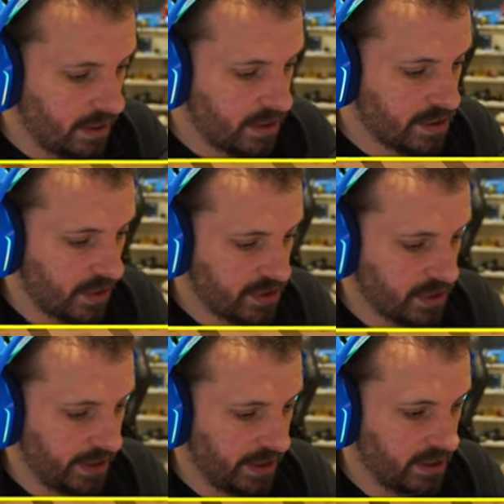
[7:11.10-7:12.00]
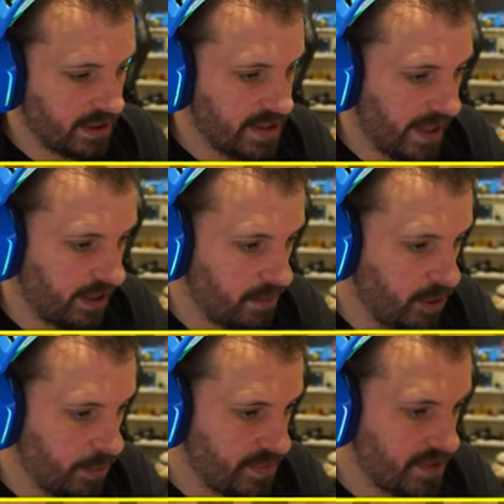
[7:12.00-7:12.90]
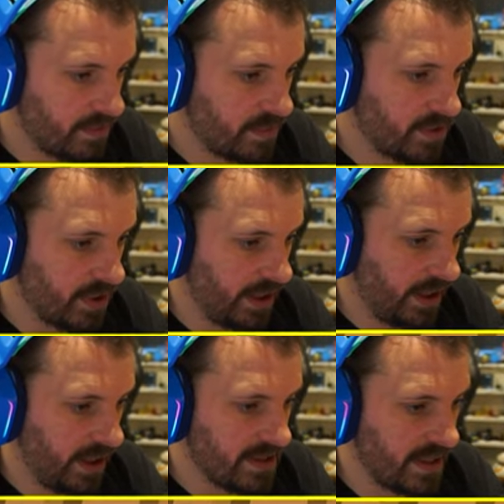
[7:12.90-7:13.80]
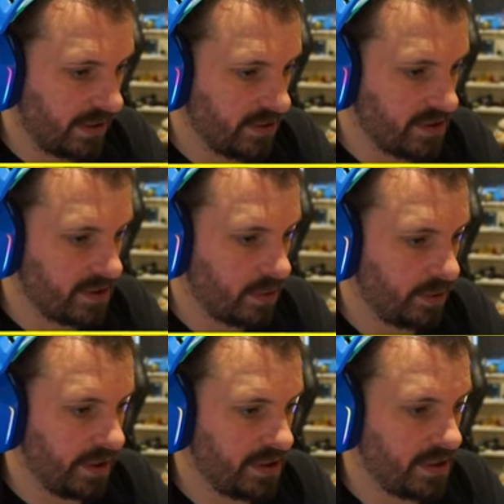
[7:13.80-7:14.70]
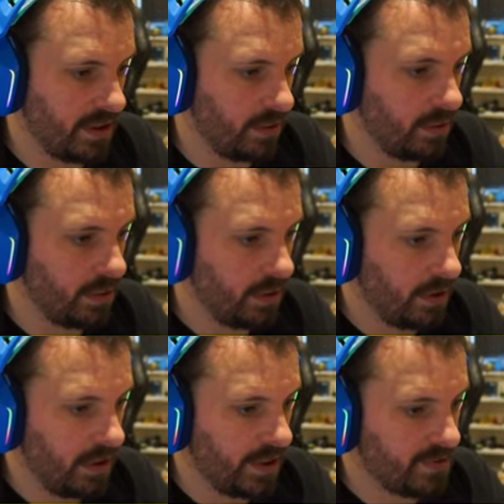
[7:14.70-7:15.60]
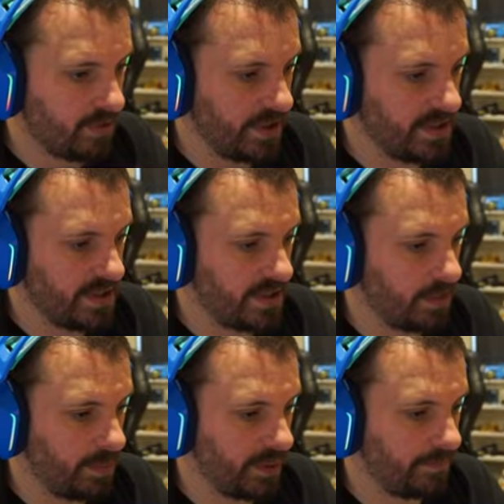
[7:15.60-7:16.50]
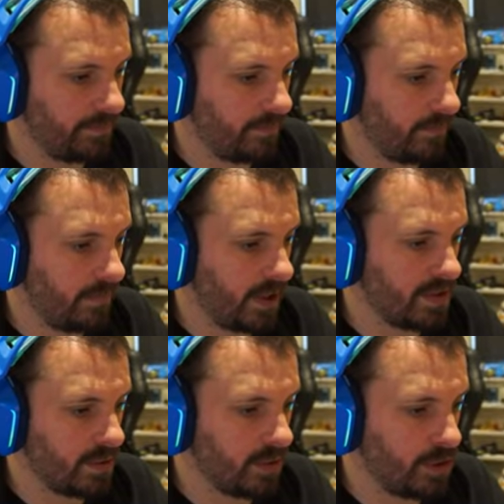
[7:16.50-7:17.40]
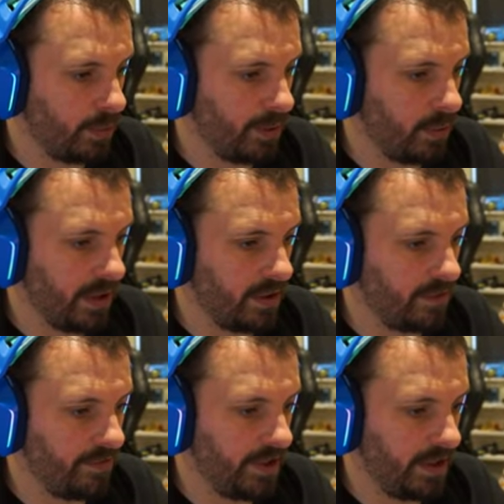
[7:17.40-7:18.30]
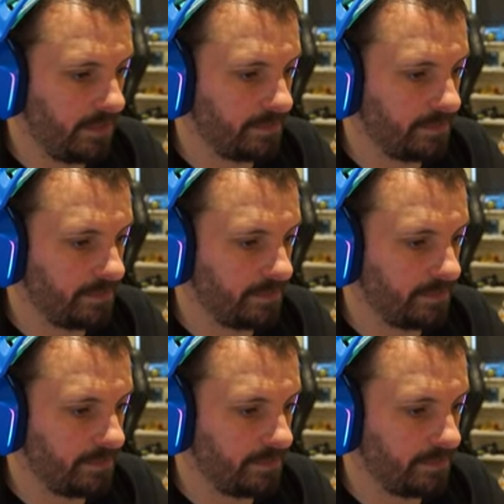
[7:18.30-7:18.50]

to actually attack the mobs so they can't attack us. So what we need to do is raise this up so we're chopping away at their feet.